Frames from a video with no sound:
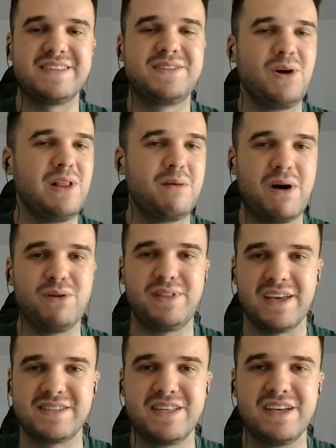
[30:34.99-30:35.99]
It's all
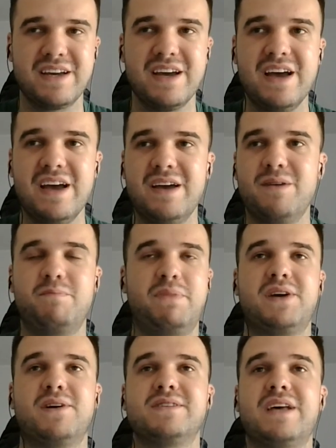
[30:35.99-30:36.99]
about testing
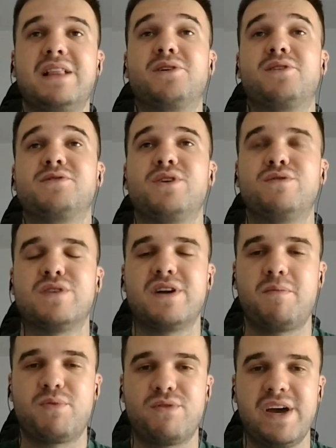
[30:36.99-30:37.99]
because a lot of
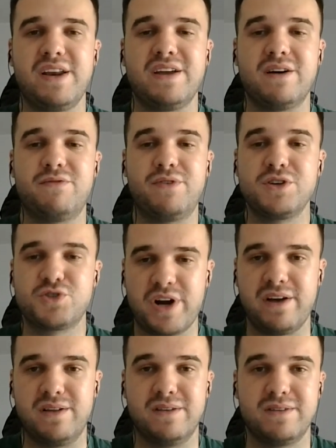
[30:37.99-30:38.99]
software are providing a free
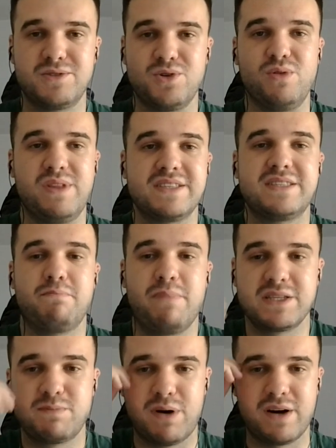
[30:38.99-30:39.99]
trial. So that's the
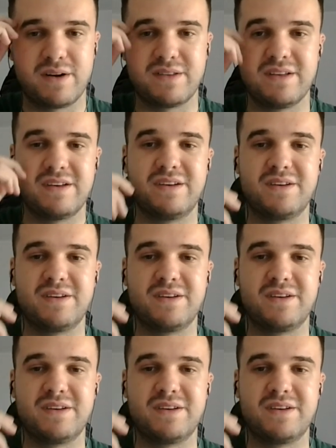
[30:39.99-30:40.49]
best part.